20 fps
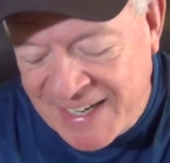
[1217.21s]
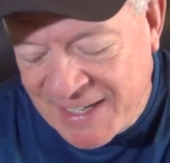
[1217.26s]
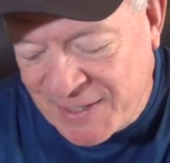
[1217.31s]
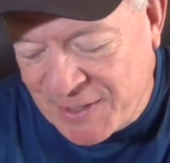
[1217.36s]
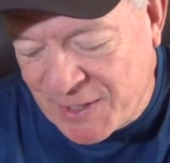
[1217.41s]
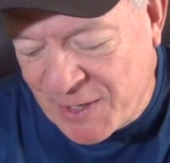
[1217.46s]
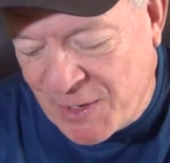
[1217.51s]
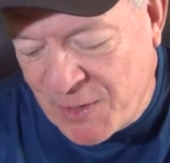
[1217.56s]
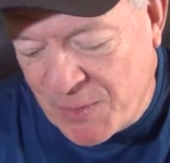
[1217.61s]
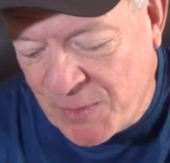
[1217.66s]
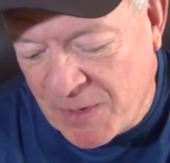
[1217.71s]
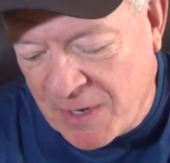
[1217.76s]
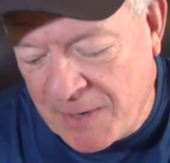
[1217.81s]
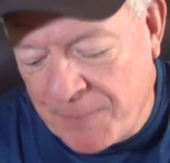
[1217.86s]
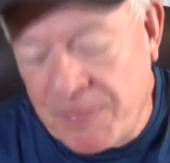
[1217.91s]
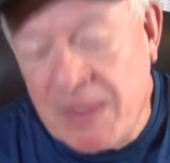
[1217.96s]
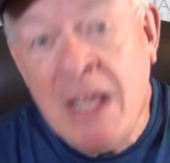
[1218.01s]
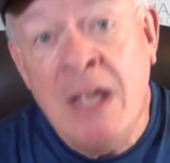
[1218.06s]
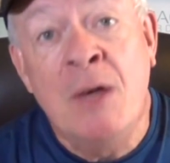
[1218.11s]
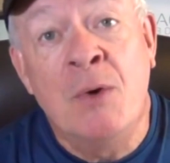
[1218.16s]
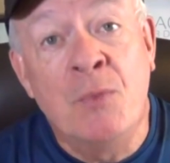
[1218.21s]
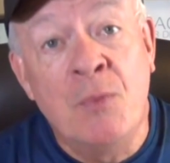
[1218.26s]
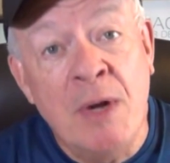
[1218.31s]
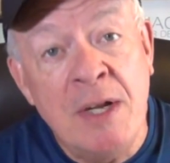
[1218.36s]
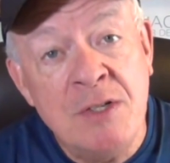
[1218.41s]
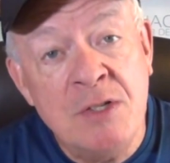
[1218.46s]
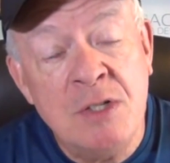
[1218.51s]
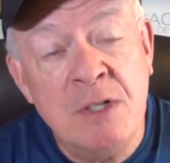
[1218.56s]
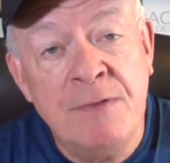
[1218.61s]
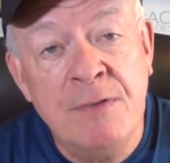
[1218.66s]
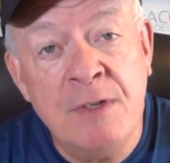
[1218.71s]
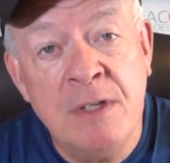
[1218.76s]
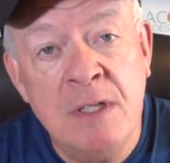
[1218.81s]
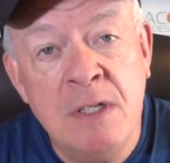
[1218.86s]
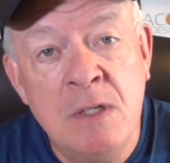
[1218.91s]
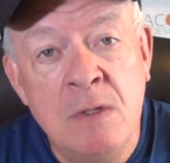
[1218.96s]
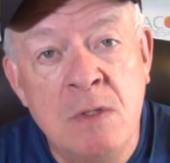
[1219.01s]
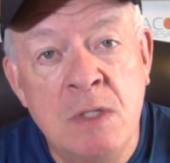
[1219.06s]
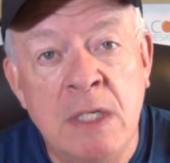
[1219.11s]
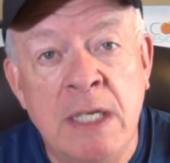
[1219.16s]
So register for
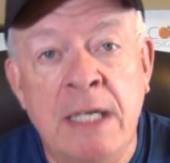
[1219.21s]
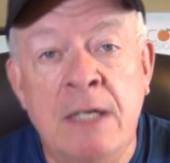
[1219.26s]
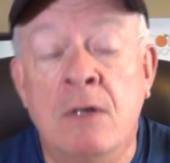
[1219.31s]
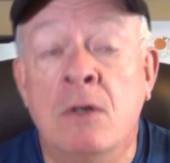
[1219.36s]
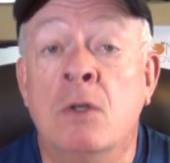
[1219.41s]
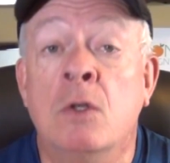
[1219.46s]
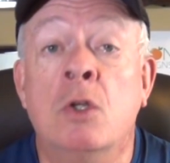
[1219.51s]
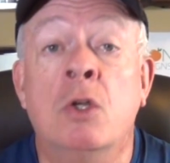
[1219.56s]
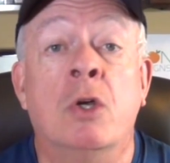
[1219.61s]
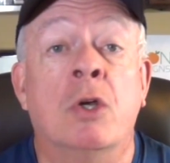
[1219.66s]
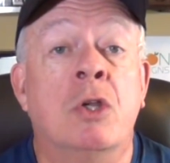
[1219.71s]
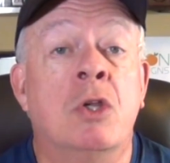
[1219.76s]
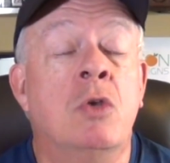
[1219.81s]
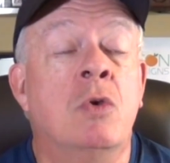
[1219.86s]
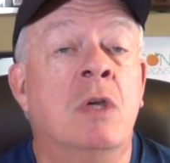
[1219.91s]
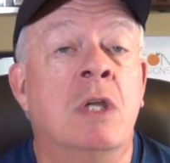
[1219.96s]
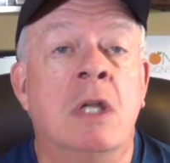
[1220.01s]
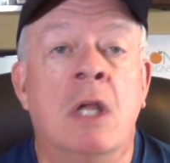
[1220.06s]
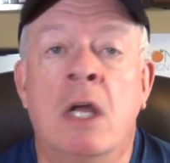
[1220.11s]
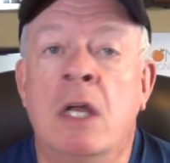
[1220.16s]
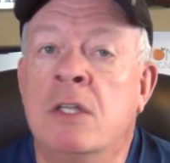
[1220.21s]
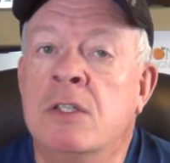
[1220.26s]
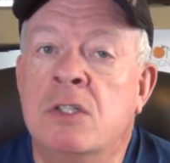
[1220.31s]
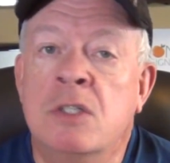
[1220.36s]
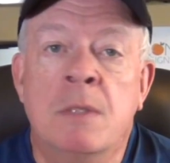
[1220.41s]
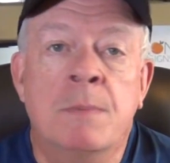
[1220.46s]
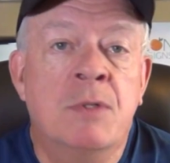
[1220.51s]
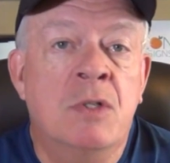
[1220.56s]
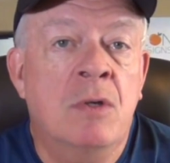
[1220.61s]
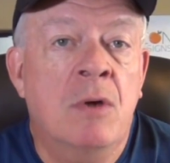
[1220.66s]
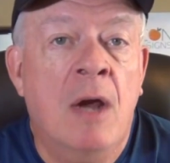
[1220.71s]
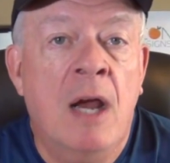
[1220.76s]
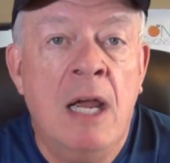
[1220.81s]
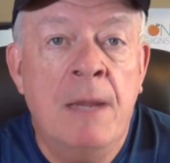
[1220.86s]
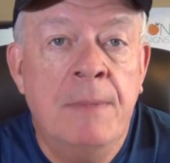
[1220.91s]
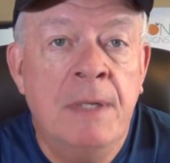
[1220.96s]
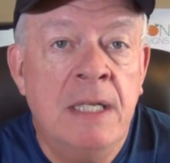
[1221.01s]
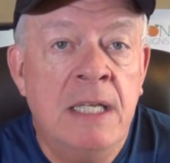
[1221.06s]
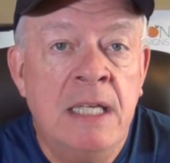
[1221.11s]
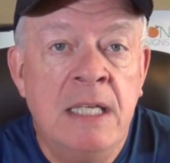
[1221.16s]
the newsletter. Look, you can
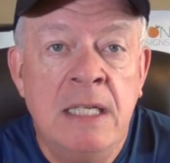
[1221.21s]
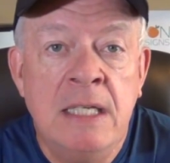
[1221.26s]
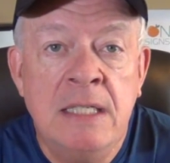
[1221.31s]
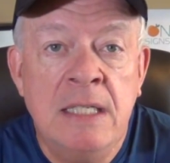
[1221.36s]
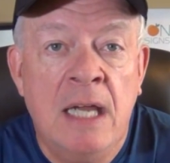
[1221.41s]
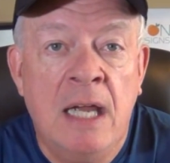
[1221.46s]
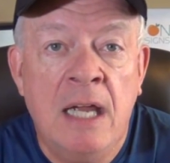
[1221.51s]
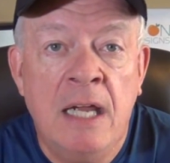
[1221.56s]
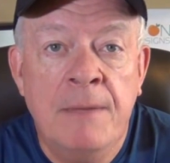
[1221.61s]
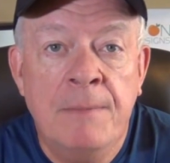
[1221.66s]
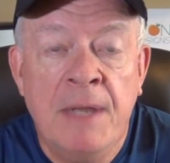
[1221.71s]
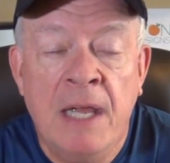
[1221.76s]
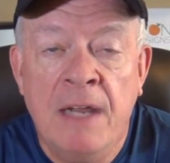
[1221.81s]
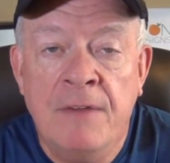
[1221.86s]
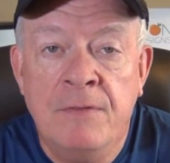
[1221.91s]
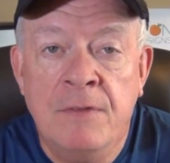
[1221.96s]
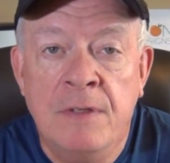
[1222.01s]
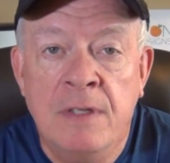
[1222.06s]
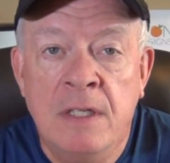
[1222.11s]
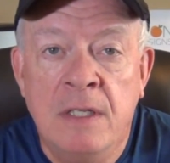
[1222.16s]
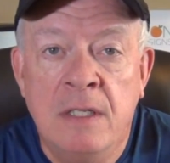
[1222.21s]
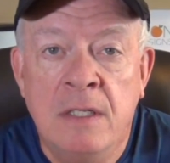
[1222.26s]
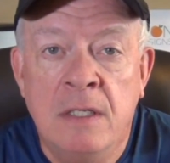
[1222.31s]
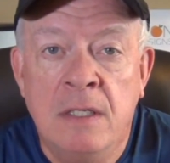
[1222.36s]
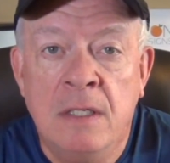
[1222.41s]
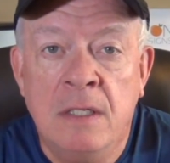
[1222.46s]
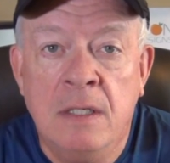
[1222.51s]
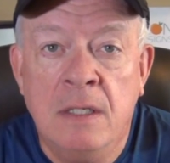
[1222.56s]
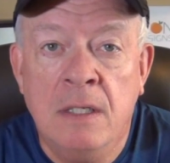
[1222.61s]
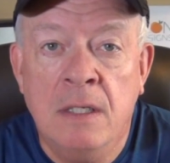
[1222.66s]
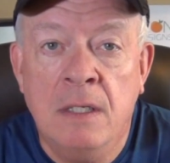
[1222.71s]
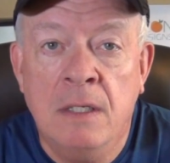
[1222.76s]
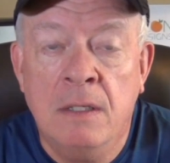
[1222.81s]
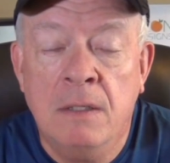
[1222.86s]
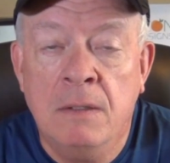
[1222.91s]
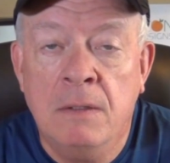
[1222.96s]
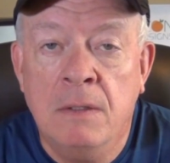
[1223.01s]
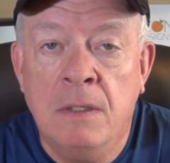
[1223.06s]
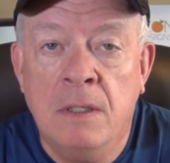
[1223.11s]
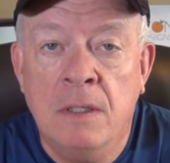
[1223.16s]
unsubscribe at any time after the end of
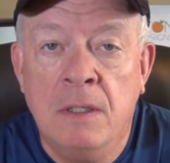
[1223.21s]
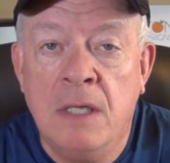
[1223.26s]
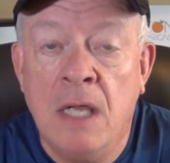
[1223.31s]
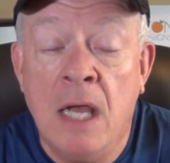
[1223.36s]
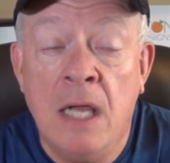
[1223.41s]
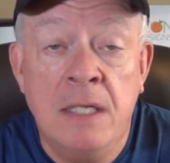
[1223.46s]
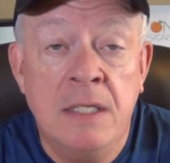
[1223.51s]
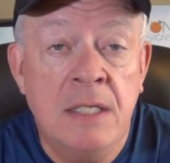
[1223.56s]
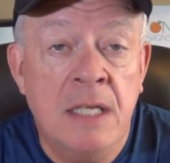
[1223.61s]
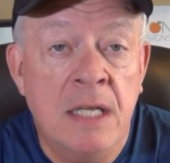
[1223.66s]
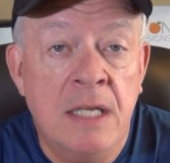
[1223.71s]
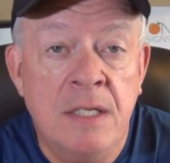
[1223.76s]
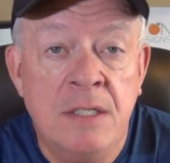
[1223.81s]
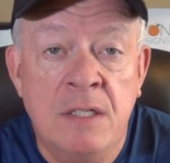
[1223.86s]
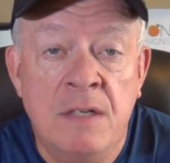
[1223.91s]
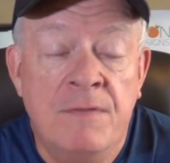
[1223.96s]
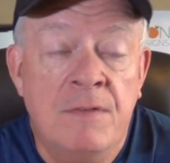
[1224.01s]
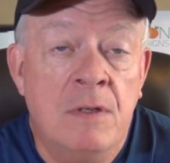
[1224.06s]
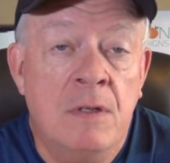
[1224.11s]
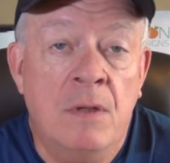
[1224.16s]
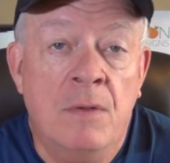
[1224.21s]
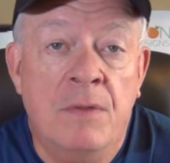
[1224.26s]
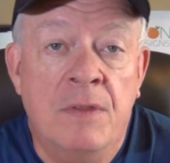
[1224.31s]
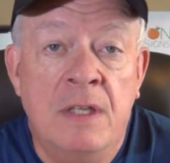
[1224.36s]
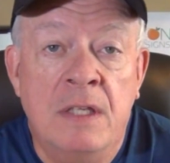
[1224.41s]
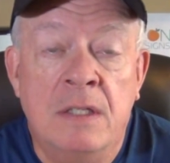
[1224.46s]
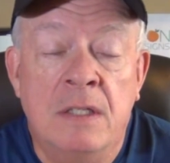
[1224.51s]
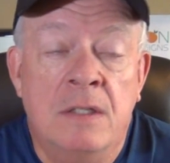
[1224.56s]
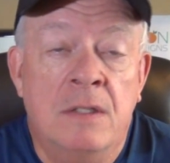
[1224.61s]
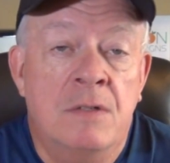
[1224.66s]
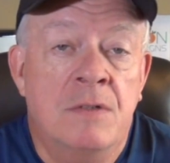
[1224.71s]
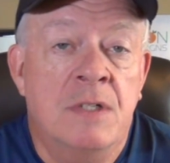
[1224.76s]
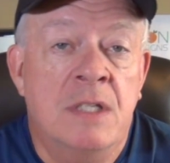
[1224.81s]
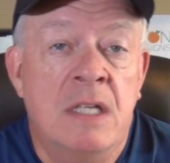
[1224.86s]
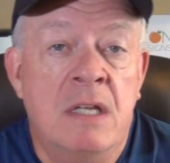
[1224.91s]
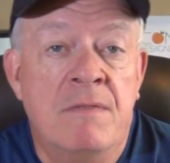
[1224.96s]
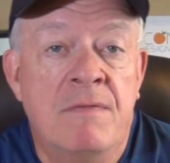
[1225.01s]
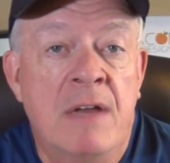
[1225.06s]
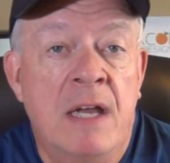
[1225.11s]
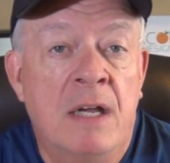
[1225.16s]
the contest if you don't think that there's
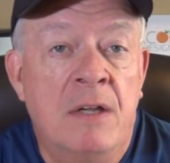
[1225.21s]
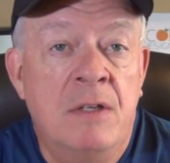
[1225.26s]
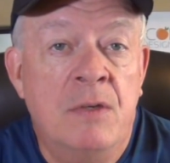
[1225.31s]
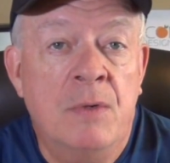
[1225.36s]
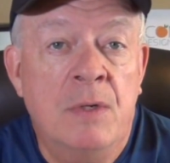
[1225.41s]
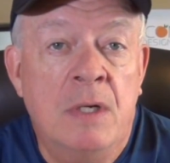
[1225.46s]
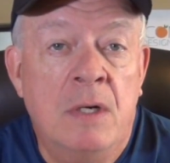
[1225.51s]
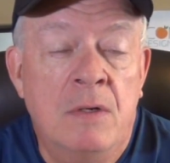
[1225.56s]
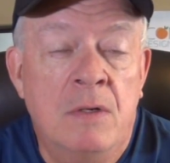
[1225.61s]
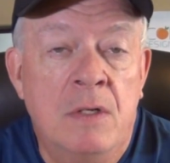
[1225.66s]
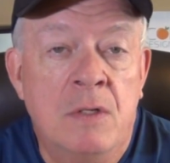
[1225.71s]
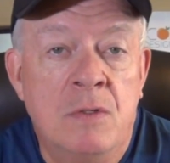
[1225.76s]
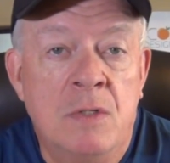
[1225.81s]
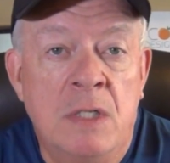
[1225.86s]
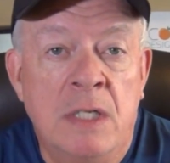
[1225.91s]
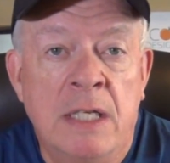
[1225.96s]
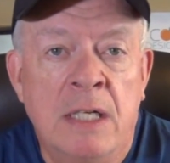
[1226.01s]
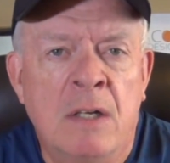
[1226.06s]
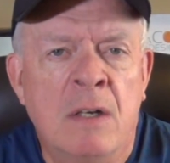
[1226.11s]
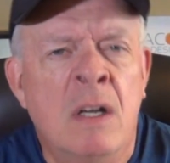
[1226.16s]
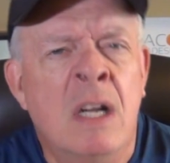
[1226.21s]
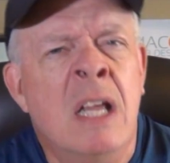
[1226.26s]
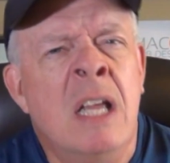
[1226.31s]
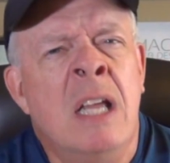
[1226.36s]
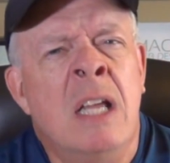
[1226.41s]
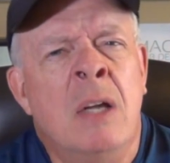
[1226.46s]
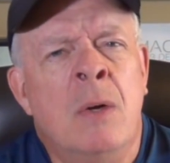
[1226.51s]
any value in our newsletter.